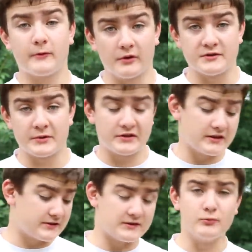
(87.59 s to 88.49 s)
first because
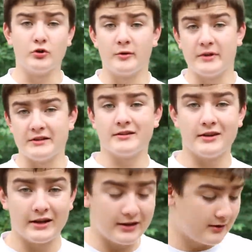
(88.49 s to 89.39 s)
that's the mood I'm in
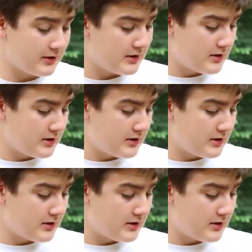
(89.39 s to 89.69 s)
today.